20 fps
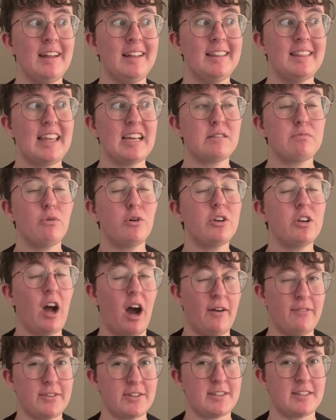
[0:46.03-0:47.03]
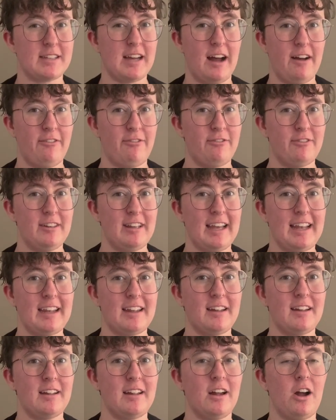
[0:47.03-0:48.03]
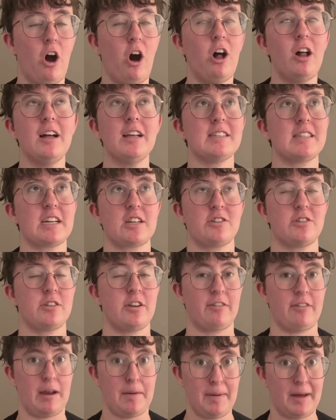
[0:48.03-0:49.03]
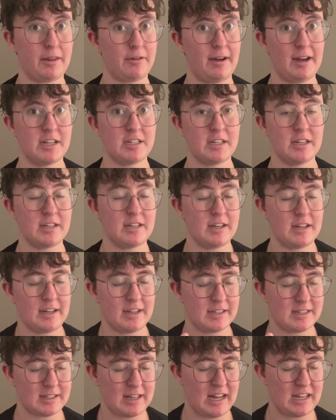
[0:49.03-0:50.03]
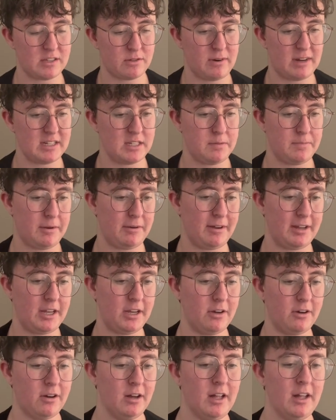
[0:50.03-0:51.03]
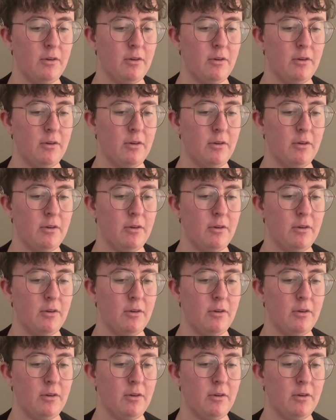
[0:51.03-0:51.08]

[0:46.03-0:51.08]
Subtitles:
that's more novel stuff. Like all his lectures are great, by the way. I did take his class twice at BYU.